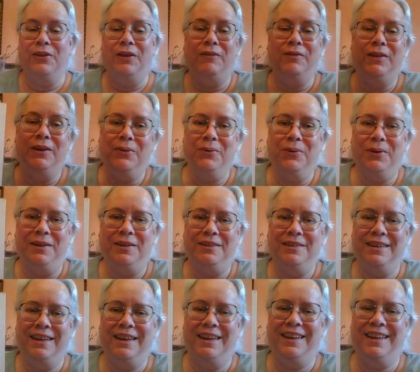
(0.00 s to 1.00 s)
lovely
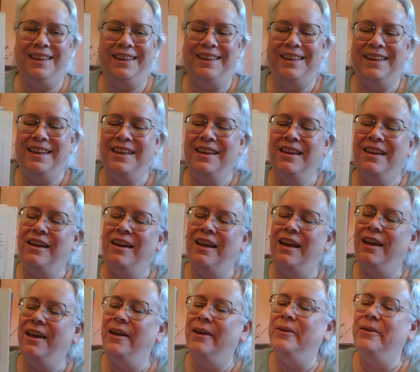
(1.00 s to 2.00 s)
quilt.
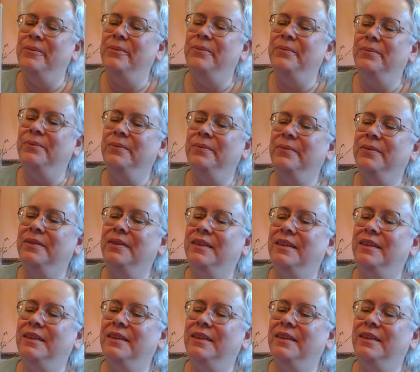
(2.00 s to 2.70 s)
um,